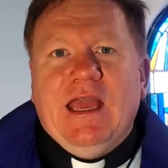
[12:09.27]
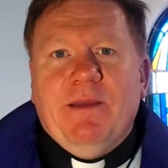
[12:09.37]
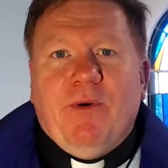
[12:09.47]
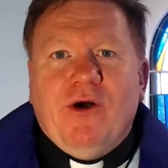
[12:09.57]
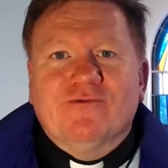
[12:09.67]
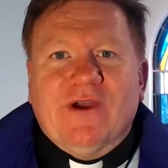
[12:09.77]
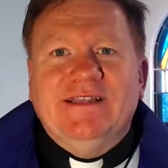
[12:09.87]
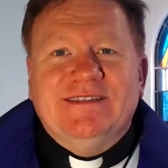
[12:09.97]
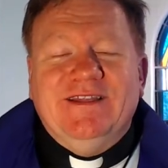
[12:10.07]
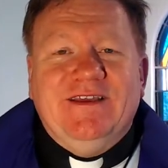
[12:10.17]
And Paul
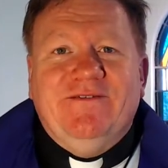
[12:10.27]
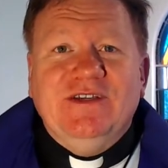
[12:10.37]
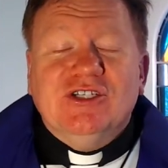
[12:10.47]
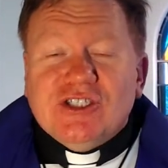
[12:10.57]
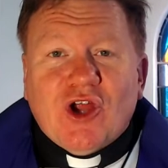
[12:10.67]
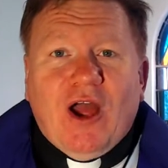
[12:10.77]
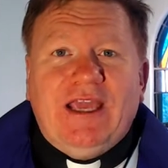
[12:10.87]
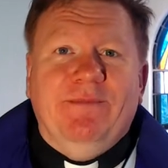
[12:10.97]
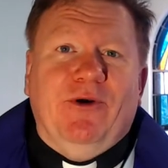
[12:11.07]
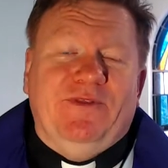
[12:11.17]
writes to the Ephesians
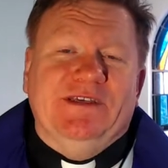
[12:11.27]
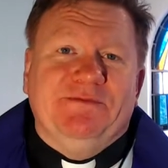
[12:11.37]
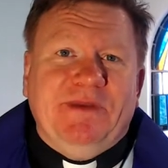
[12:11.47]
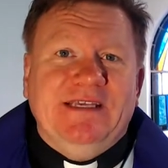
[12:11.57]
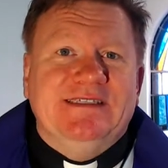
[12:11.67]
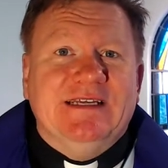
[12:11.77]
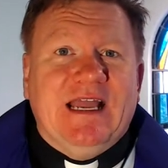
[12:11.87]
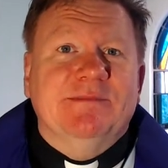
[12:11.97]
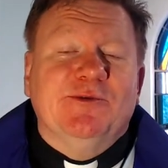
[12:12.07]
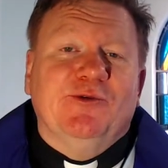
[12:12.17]
talking about this peace that
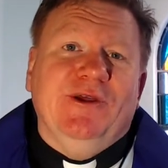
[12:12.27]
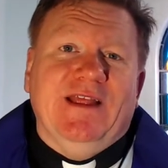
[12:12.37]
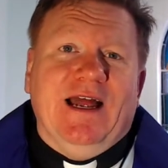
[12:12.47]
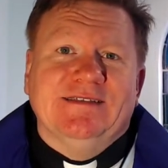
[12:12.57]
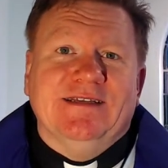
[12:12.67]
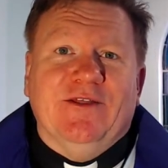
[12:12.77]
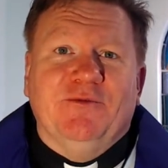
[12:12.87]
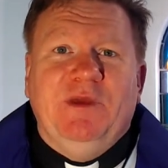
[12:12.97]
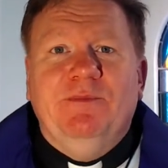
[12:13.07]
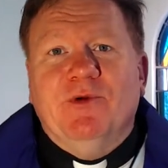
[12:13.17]
comes between us and
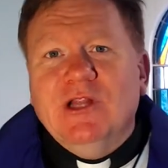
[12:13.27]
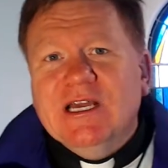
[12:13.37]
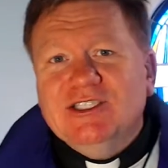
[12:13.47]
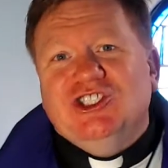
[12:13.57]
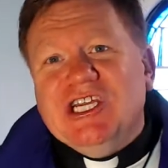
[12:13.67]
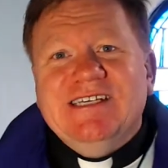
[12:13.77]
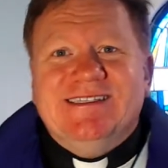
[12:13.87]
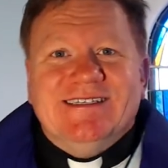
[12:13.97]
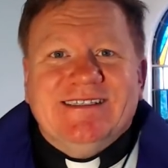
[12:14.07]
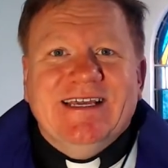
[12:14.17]
other people.
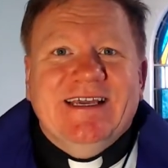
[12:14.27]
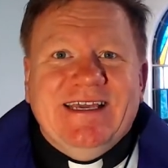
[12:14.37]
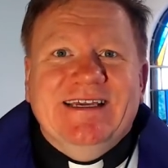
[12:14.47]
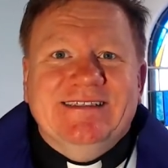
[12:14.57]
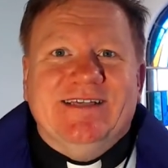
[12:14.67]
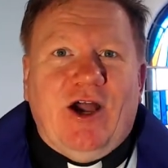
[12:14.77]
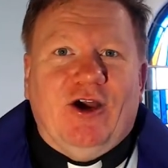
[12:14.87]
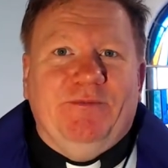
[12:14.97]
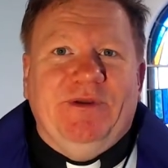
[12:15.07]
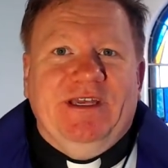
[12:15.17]
Jesus is
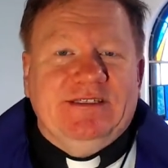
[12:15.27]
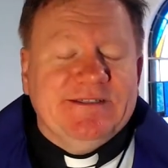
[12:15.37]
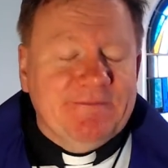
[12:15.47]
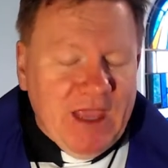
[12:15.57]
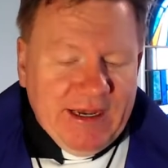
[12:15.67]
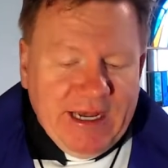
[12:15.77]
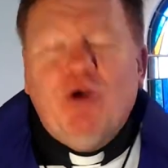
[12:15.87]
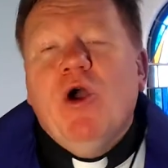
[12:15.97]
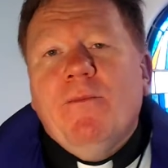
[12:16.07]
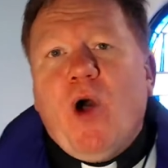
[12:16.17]
our peace.
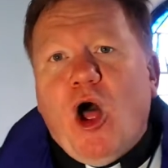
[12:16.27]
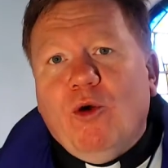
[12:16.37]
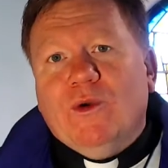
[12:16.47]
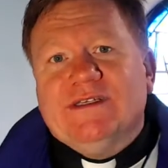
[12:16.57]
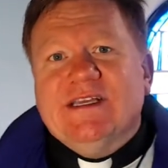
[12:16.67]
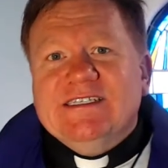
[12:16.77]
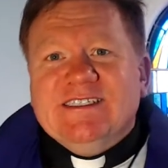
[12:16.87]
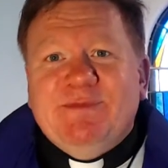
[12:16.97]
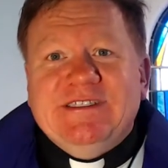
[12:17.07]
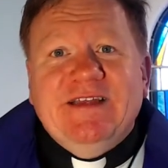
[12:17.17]
Now, Paul was
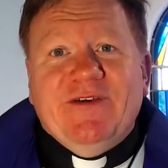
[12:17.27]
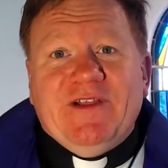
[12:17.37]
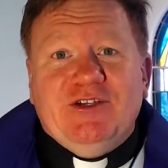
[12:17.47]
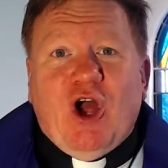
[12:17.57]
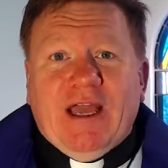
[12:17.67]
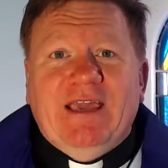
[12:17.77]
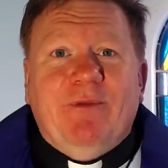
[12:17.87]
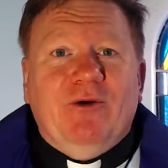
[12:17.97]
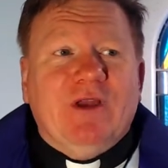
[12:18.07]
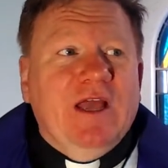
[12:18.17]
specifically talking
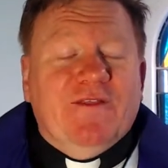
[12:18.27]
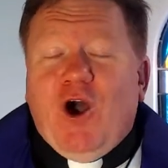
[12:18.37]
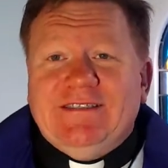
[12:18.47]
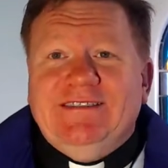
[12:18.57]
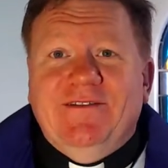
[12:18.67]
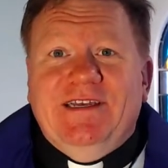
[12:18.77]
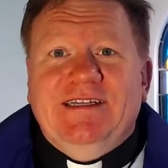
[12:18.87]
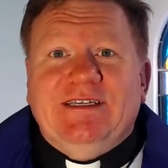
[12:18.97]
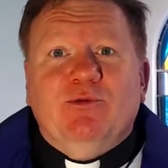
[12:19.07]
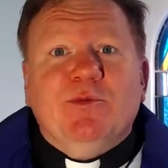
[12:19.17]
about the
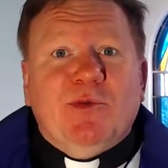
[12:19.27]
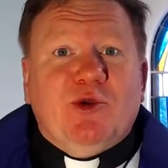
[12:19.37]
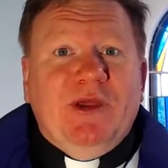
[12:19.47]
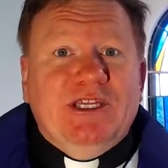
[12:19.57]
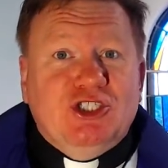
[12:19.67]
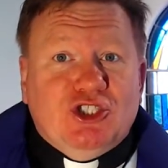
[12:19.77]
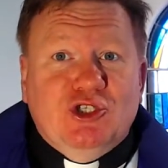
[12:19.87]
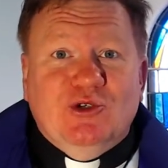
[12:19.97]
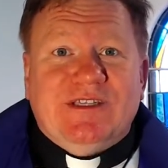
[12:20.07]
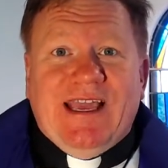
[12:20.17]
hostilities that were between
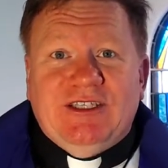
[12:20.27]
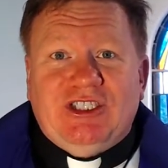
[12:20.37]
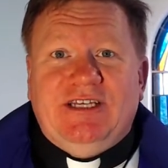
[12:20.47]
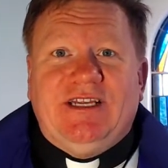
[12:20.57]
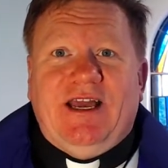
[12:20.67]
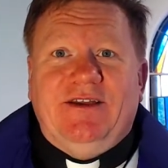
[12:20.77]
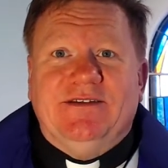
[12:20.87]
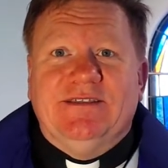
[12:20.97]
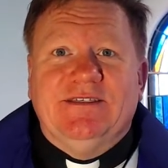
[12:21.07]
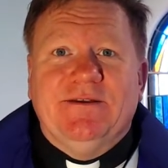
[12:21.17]
Jews and
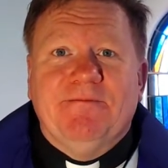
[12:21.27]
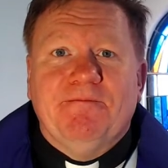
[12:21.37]
Gentiles.